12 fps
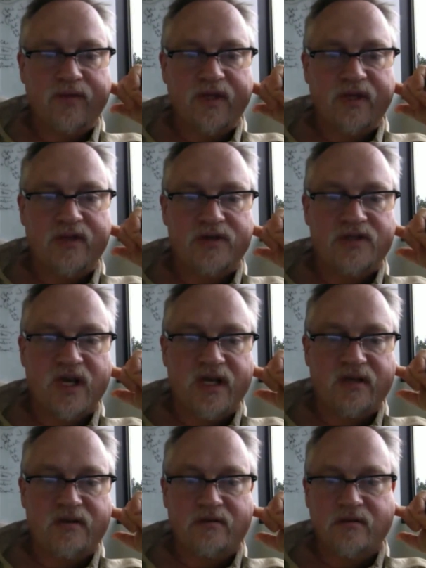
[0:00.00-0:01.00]
there's
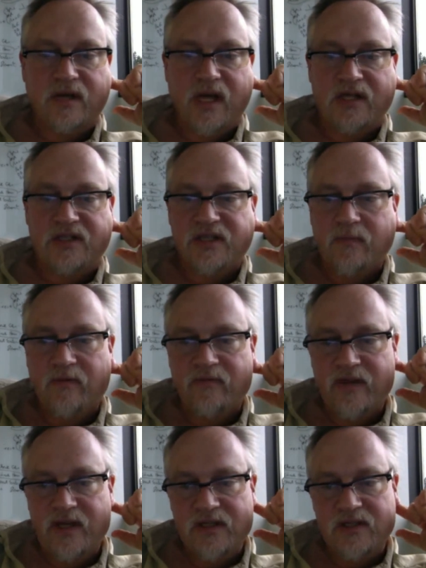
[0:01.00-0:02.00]
and some of
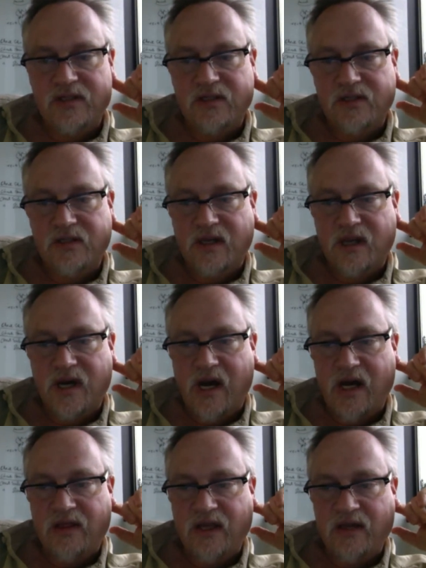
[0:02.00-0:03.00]
these,
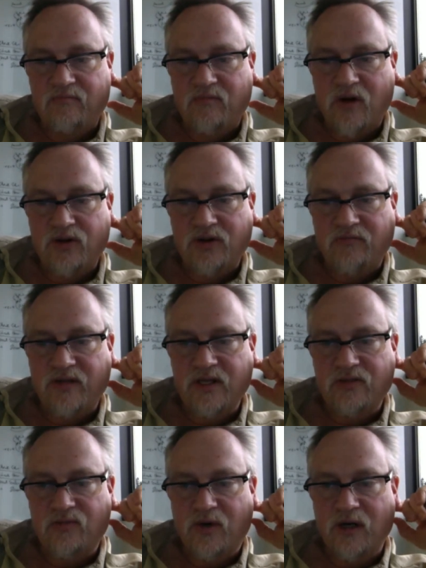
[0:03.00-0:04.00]
I think most of
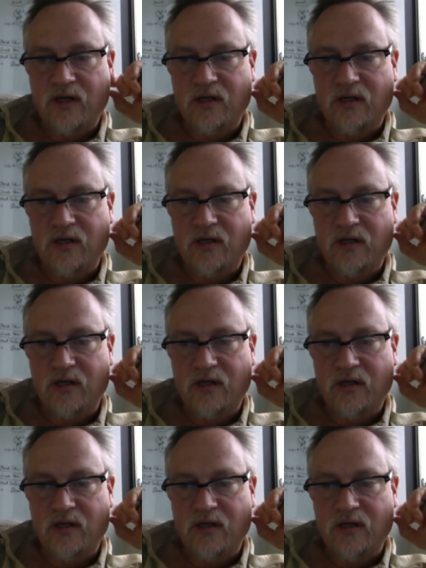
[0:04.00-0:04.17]
these work.